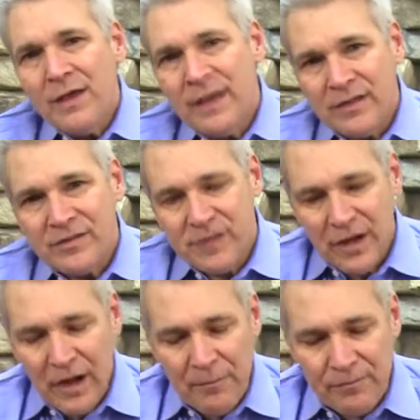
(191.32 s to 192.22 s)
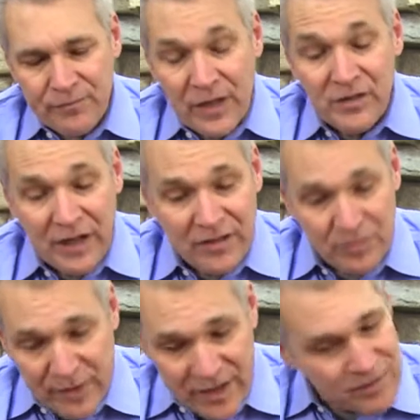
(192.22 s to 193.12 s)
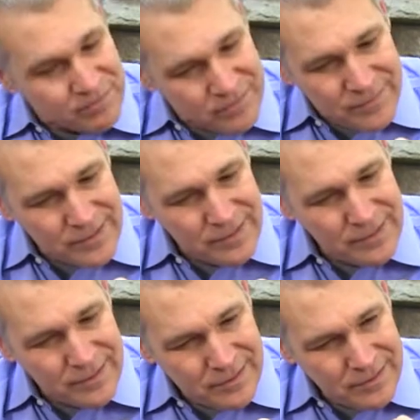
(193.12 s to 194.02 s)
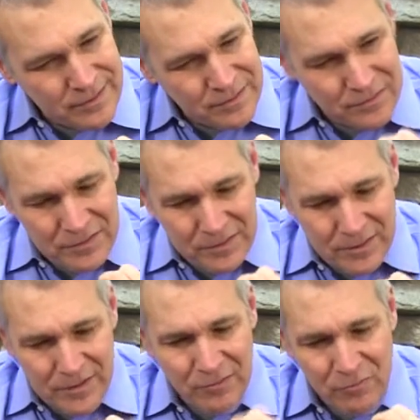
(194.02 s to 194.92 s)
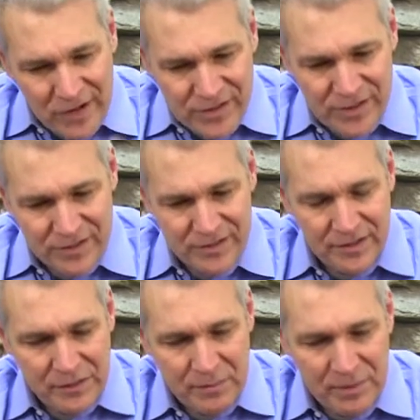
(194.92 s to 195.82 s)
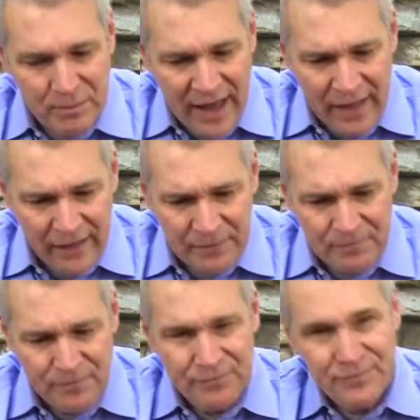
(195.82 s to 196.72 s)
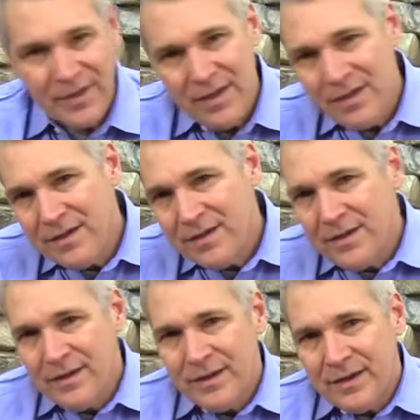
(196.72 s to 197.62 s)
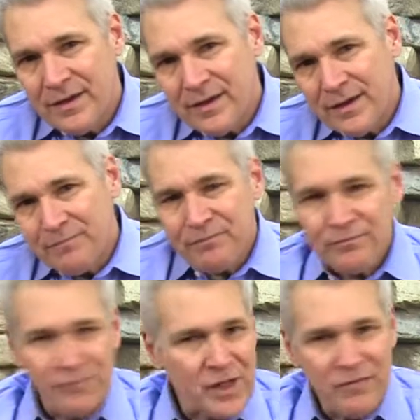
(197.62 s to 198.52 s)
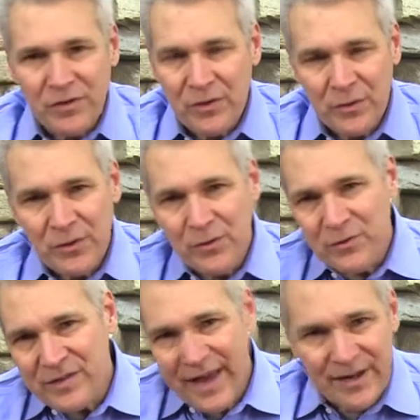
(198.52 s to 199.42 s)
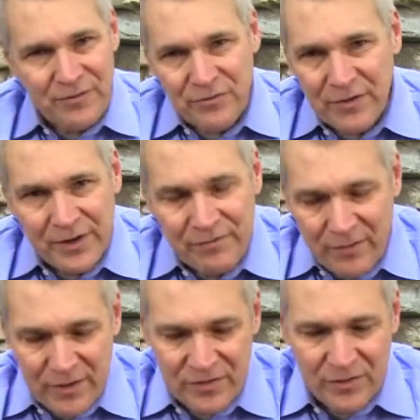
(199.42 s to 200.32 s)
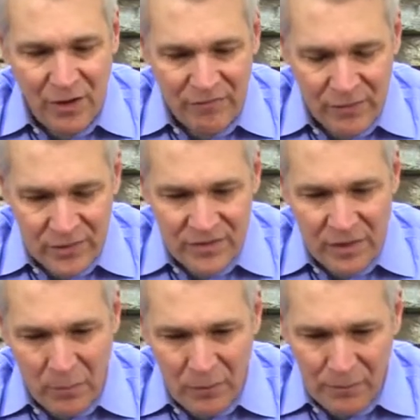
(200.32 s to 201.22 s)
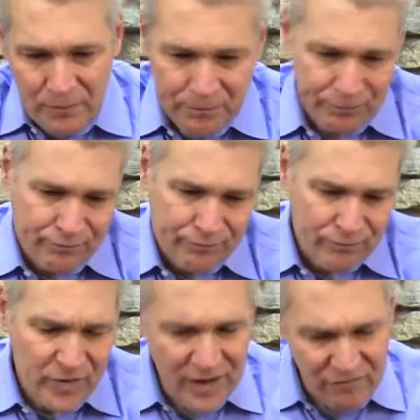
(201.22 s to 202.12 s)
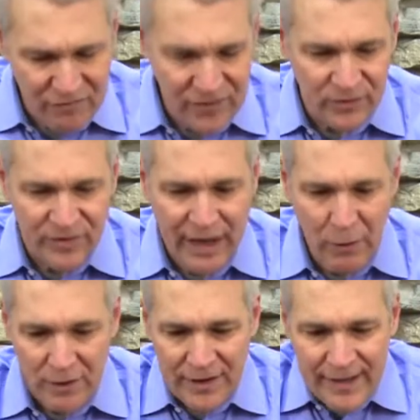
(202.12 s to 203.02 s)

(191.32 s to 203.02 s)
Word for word: It's um, it's got some nice uh, sort of a richness on the mid palate um, even though you know those tannins are very very soft, very supple, kind of fills out,